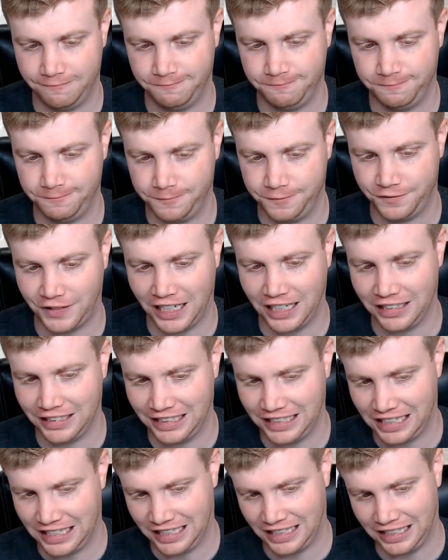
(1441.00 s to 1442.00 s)
finally
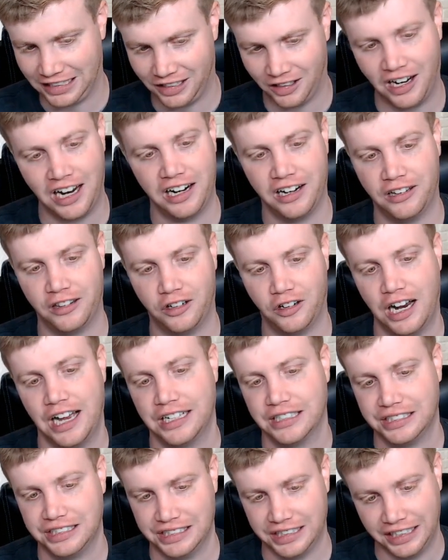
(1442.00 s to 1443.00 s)
kind of got their head out of their
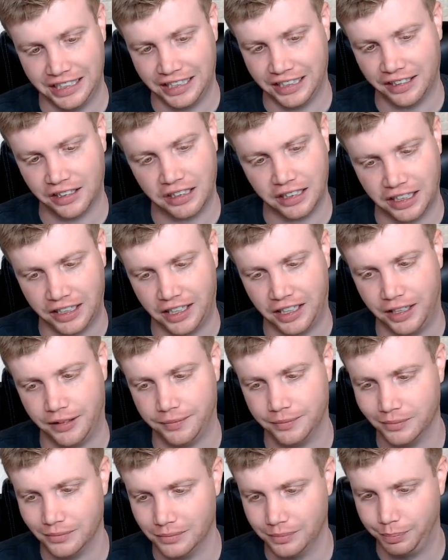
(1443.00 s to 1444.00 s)
ass and
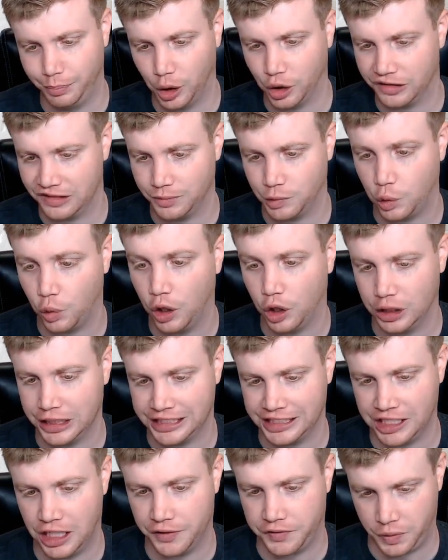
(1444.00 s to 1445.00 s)
built some quality
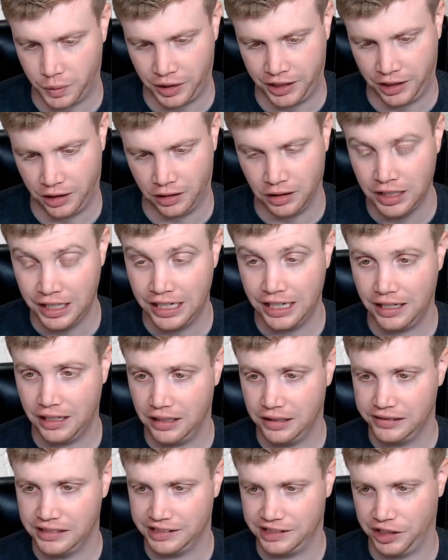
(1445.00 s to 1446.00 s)
software here.
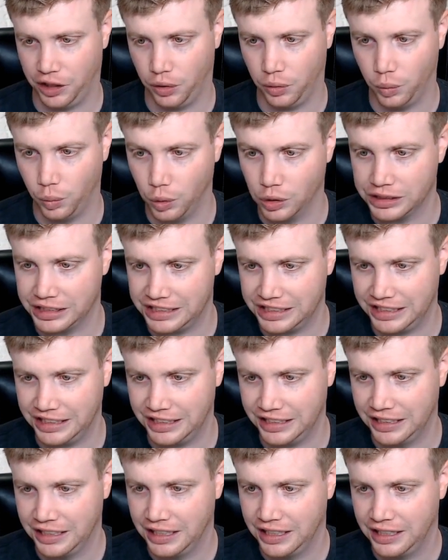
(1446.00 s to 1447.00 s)
So we'll
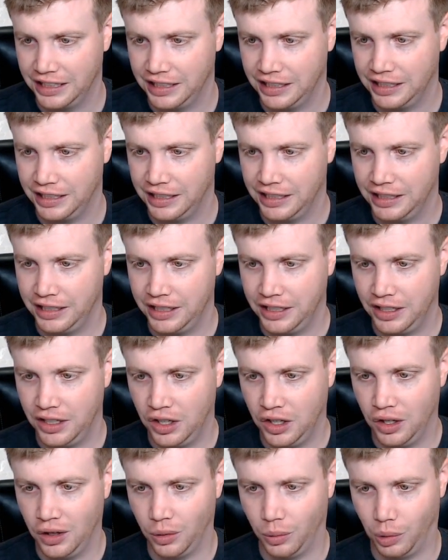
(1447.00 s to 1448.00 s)
see.
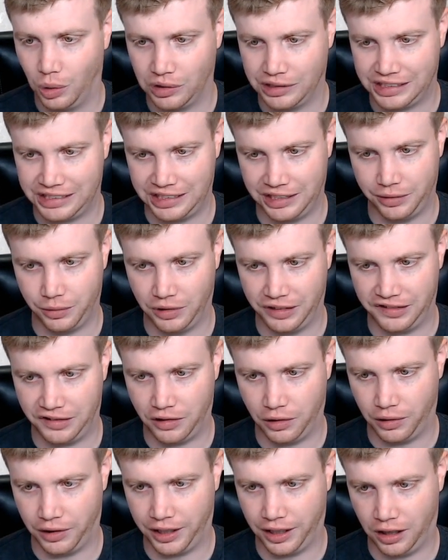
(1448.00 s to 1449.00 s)
We'll see what's
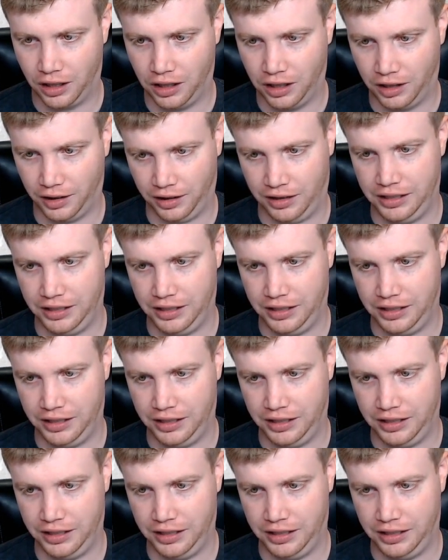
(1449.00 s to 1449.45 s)
going on.